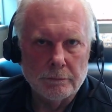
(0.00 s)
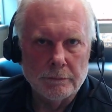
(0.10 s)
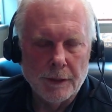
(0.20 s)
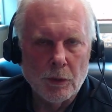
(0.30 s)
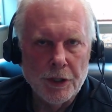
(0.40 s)

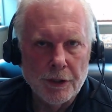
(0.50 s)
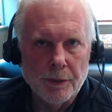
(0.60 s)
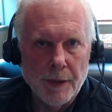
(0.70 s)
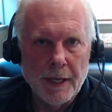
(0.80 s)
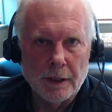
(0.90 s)
that where you
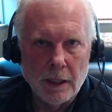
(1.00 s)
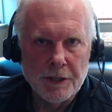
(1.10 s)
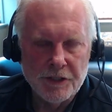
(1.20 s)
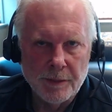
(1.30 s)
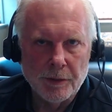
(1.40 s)
can rent a
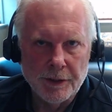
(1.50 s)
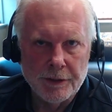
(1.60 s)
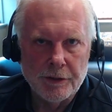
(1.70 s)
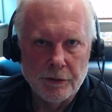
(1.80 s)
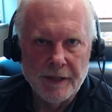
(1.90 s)
lot cheaper than
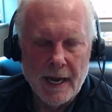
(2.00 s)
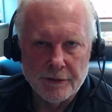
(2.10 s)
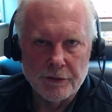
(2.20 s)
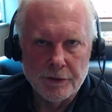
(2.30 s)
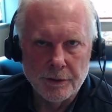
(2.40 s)

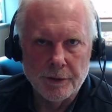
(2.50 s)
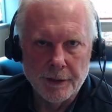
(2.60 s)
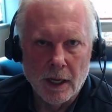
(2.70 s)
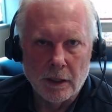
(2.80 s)
$2,200 or